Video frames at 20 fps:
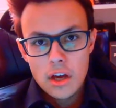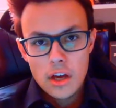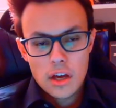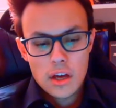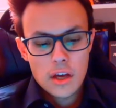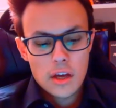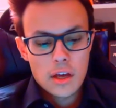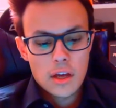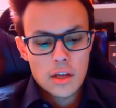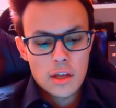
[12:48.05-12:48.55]

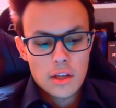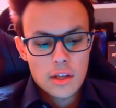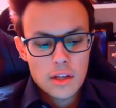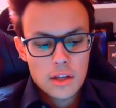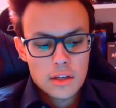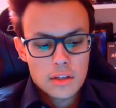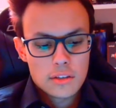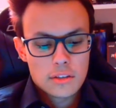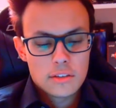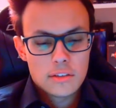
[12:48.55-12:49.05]

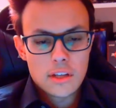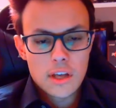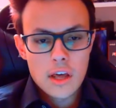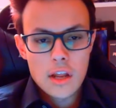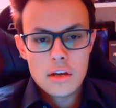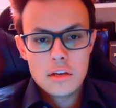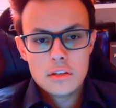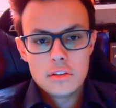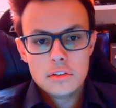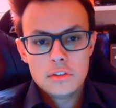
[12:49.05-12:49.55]
And
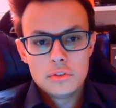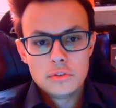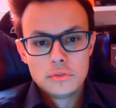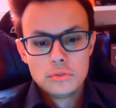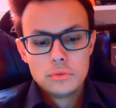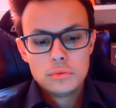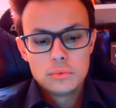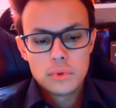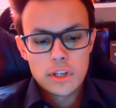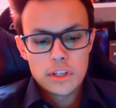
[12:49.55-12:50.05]
then
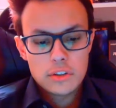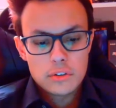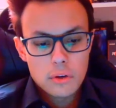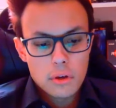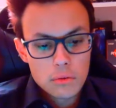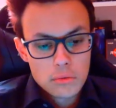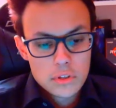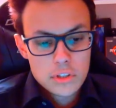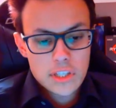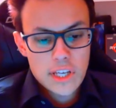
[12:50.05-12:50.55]
when you
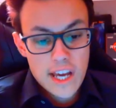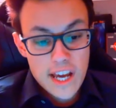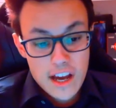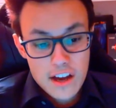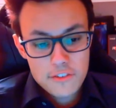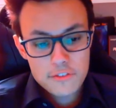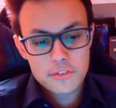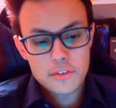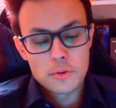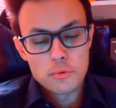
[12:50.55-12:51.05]
only
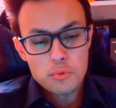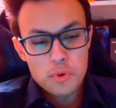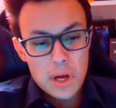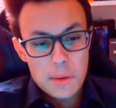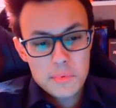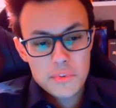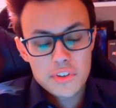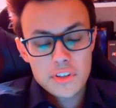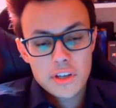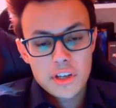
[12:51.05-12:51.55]
have a
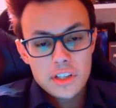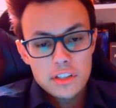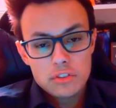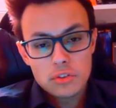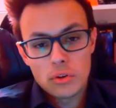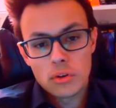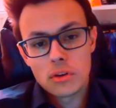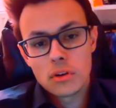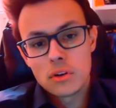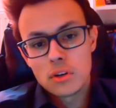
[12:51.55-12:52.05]
website
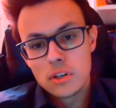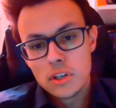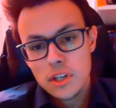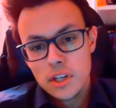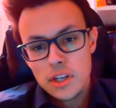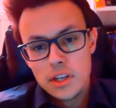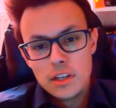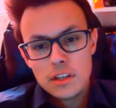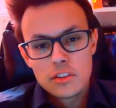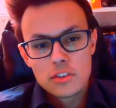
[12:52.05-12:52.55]
or
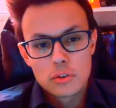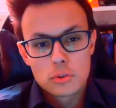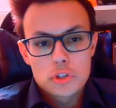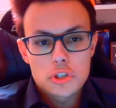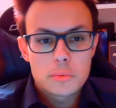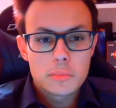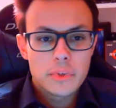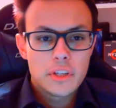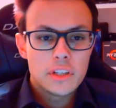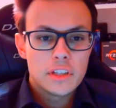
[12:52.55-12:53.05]
social
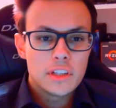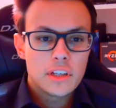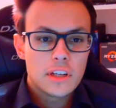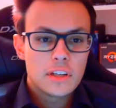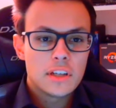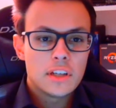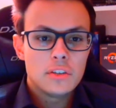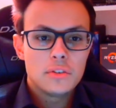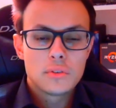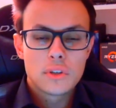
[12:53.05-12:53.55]
media,
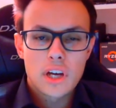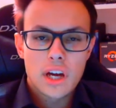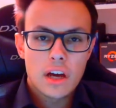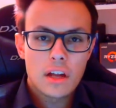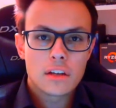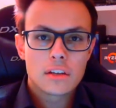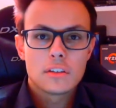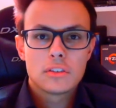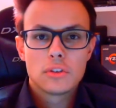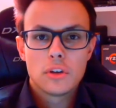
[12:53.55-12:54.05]
then you
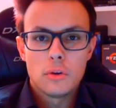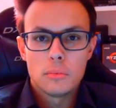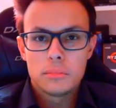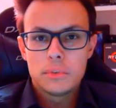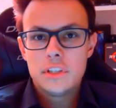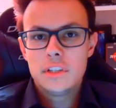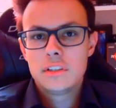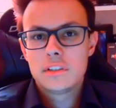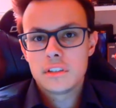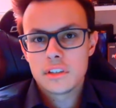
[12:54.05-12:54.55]
can't
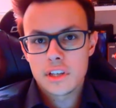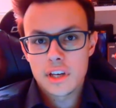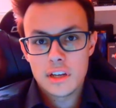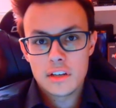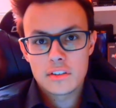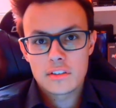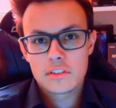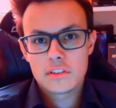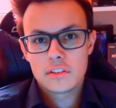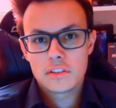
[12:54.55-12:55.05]
compete
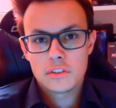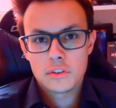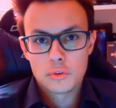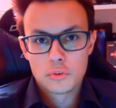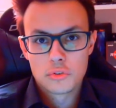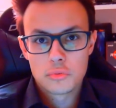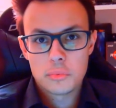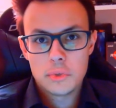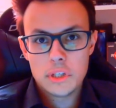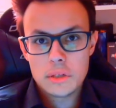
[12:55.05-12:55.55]
against those
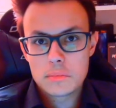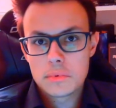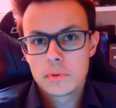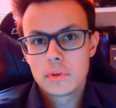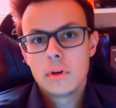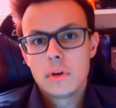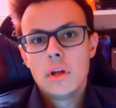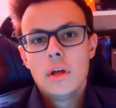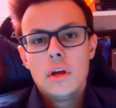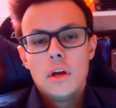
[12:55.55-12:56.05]
people
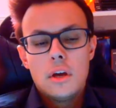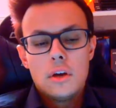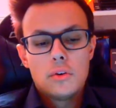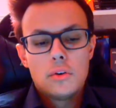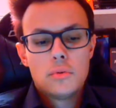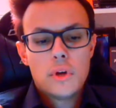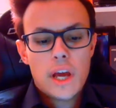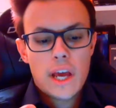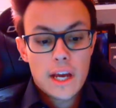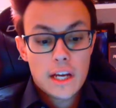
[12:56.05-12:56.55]
who
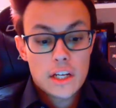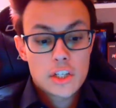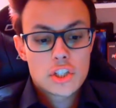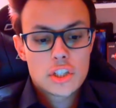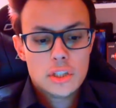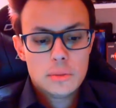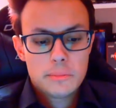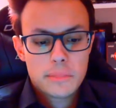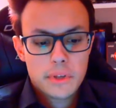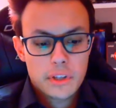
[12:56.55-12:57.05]
actually
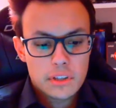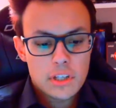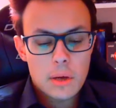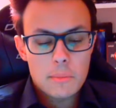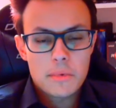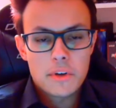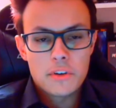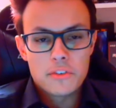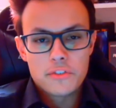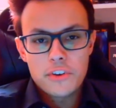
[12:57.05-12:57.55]
build up
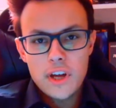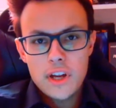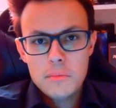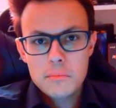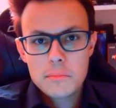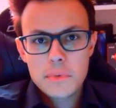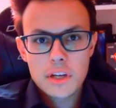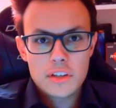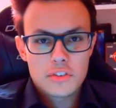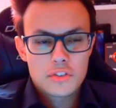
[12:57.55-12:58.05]
a fan
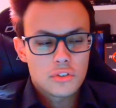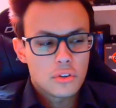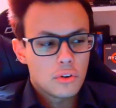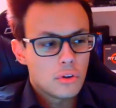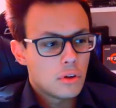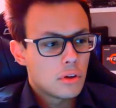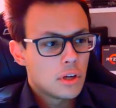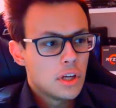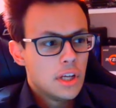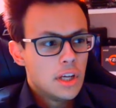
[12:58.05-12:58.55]
base,
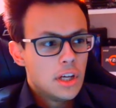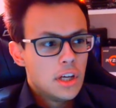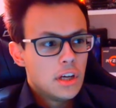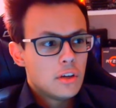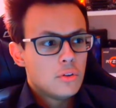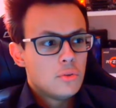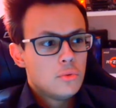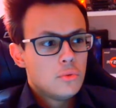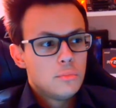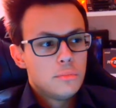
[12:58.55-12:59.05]
or
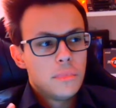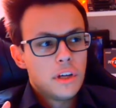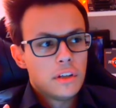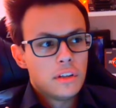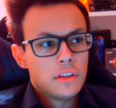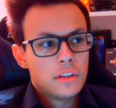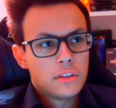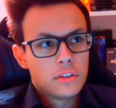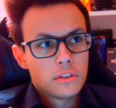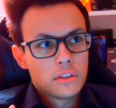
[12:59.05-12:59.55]

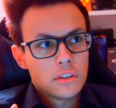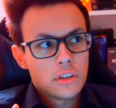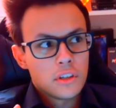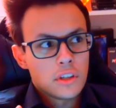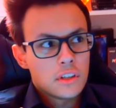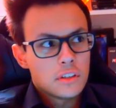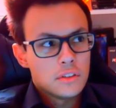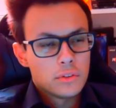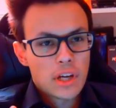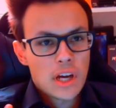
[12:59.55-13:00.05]

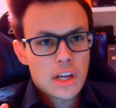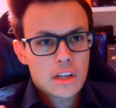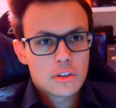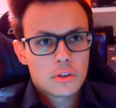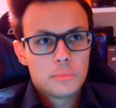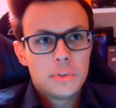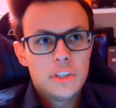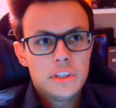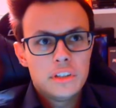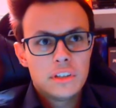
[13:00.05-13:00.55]
you can't
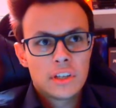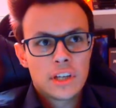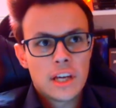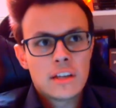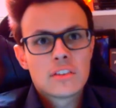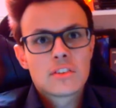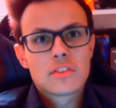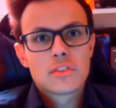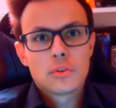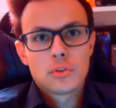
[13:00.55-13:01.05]
compete
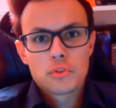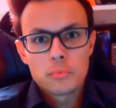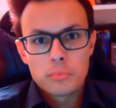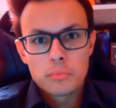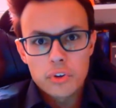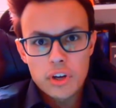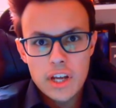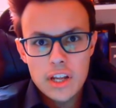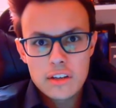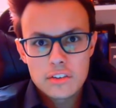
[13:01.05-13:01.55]
against those
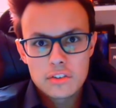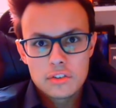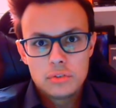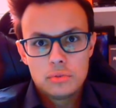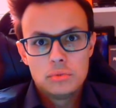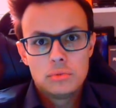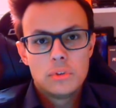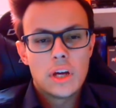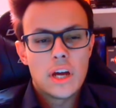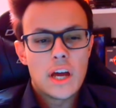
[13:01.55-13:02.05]
brands
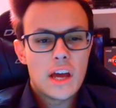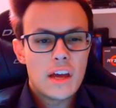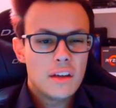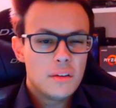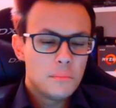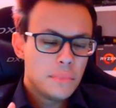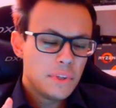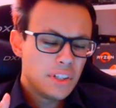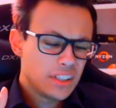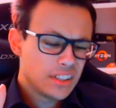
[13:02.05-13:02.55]
who
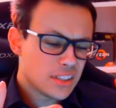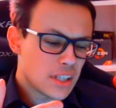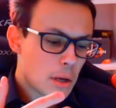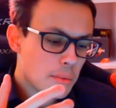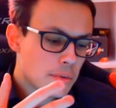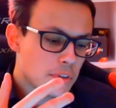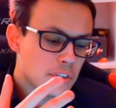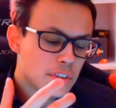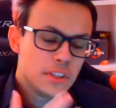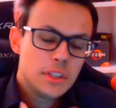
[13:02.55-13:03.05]
build up a
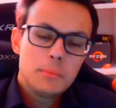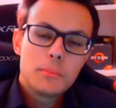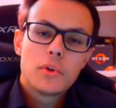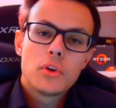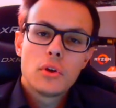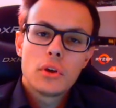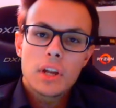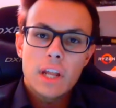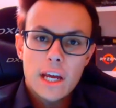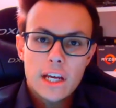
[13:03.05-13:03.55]
deep
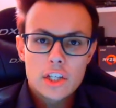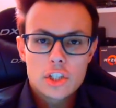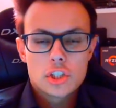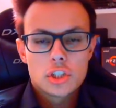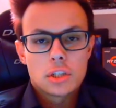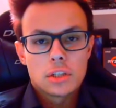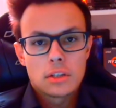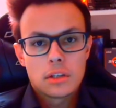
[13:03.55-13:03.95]
connection